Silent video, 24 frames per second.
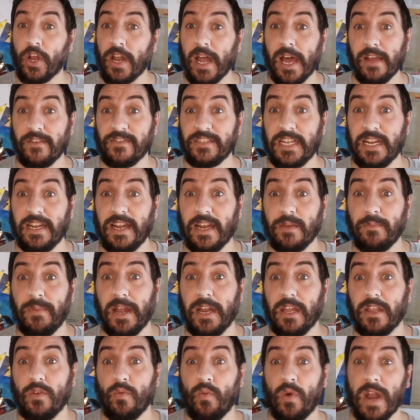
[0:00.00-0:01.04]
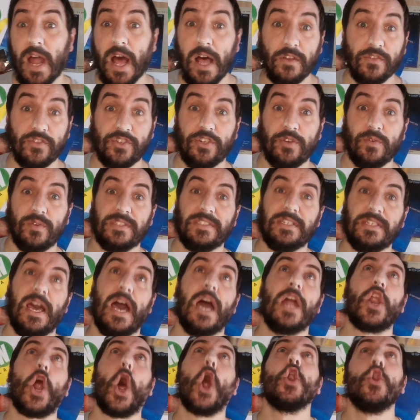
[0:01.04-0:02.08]
I have said it any better than what Al Stewart
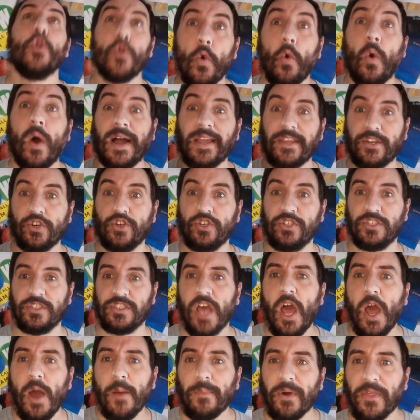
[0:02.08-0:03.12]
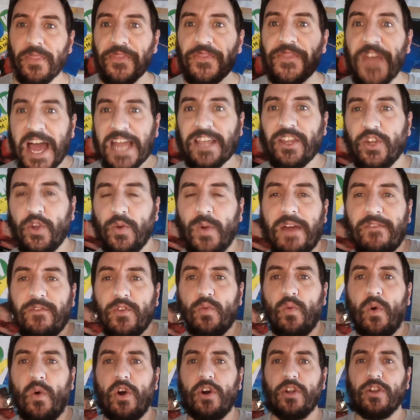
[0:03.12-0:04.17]
said? No, I couldn't. But thank you,
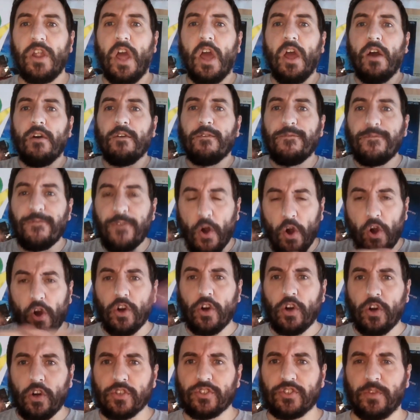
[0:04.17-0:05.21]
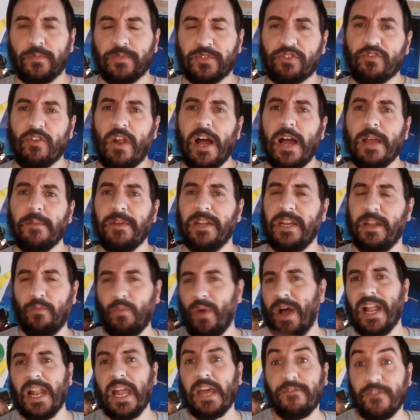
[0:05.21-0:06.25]
everyone, for subscribing.
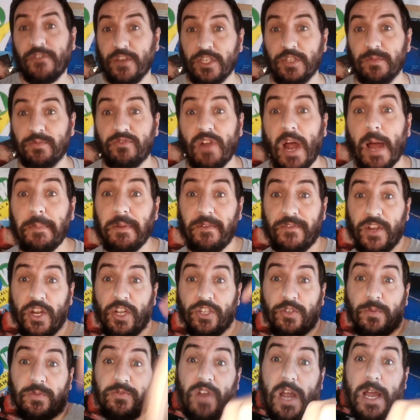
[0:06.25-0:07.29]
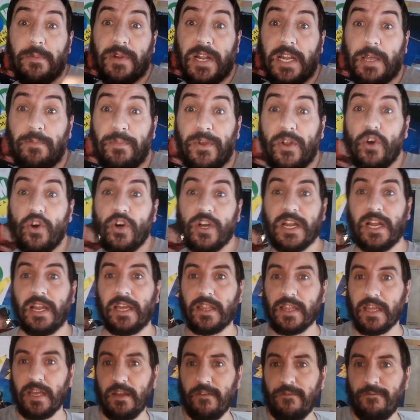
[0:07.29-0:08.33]
Well, if you're subscribed, if you're not subscribed, click below,
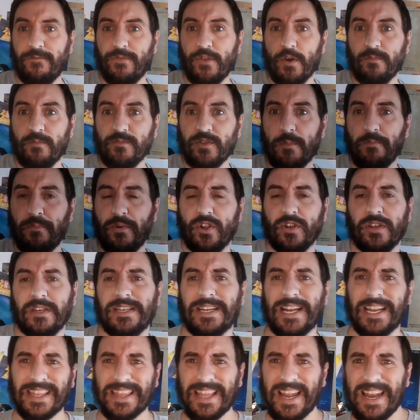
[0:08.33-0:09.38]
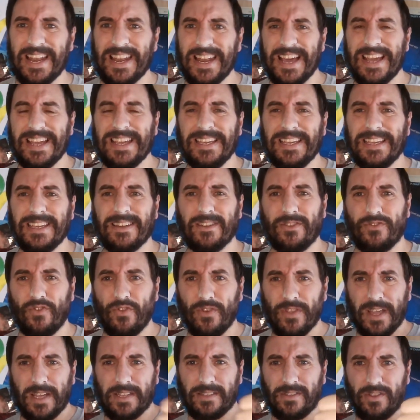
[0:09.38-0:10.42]
click the thumbs up button, click the like.
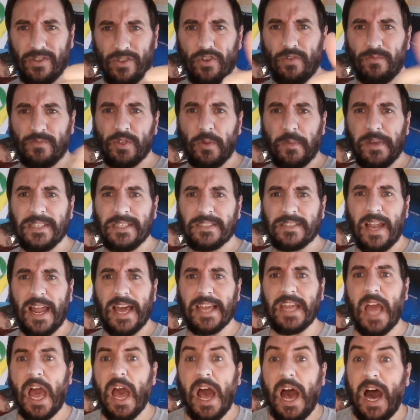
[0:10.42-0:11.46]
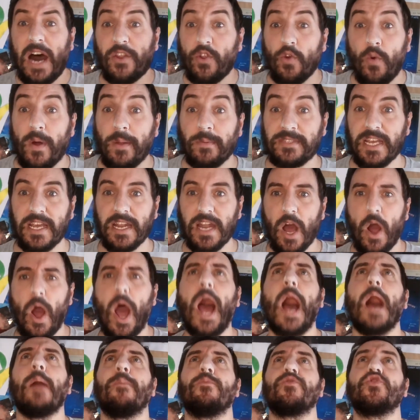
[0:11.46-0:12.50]
No, that thumbs up is the like. I know what I'm saying now.
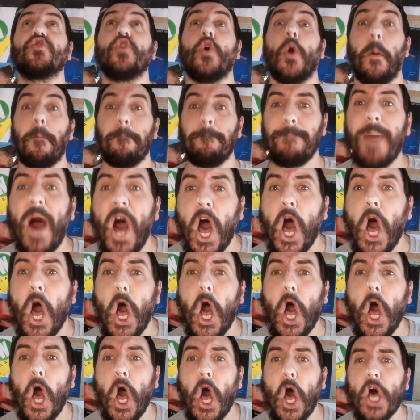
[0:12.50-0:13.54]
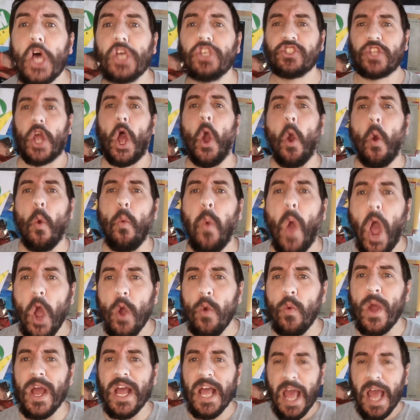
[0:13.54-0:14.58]
I'm so buzzed. Woo!